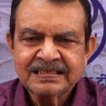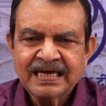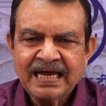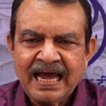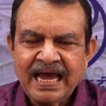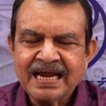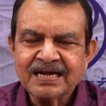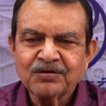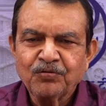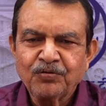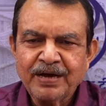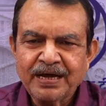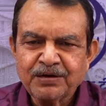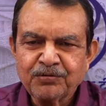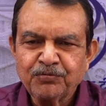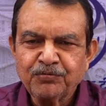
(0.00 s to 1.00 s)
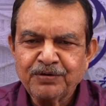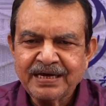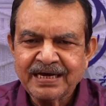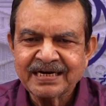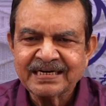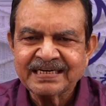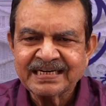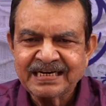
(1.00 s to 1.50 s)
And when we are
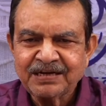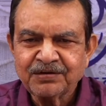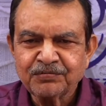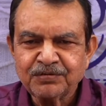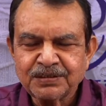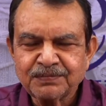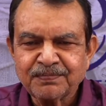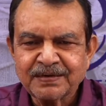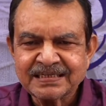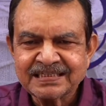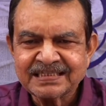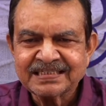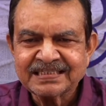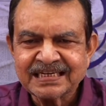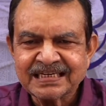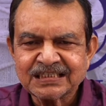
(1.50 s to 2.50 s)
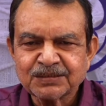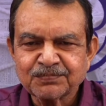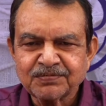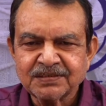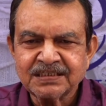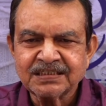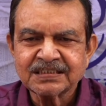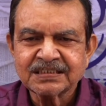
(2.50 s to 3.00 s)
dealing with present tense
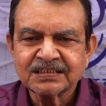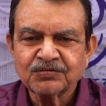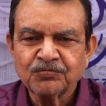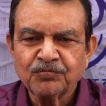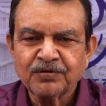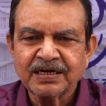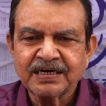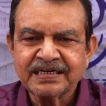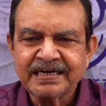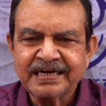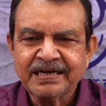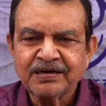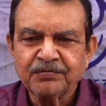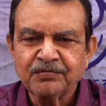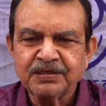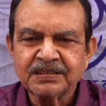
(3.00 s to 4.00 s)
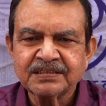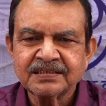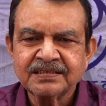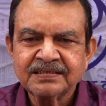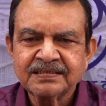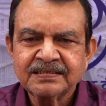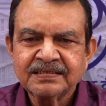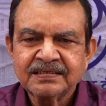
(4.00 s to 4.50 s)
first, we are dealing with
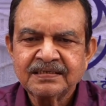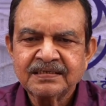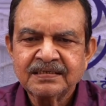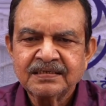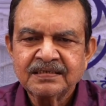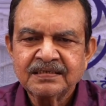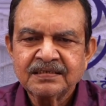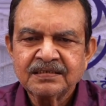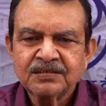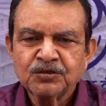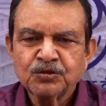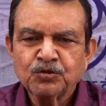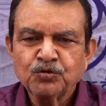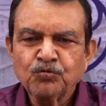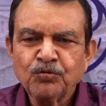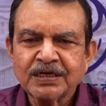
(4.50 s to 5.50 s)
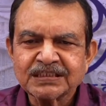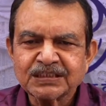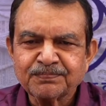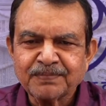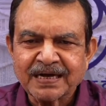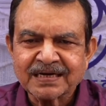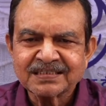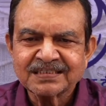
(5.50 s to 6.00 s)
two
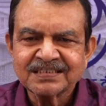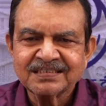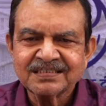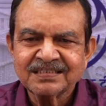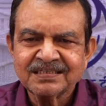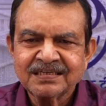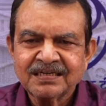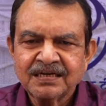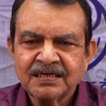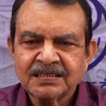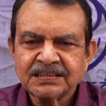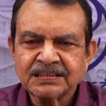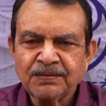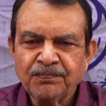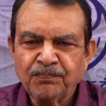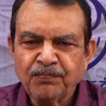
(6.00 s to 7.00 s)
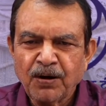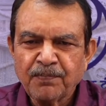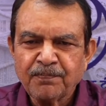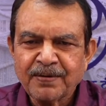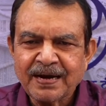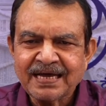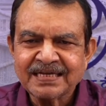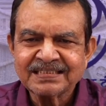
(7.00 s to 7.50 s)
aspects: simple
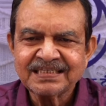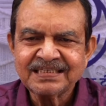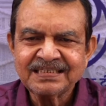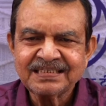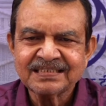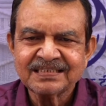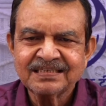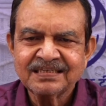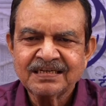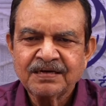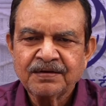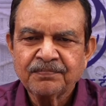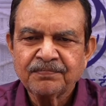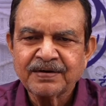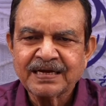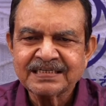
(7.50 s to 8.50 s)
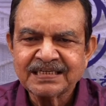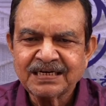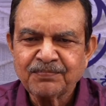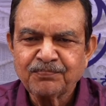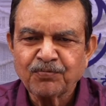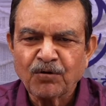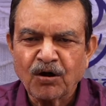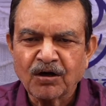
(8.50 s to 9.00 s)
present, present
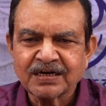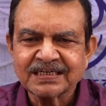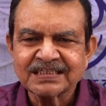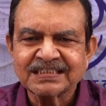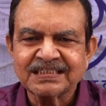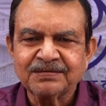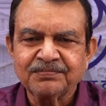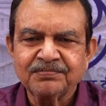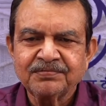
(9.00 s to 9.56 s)
progressive.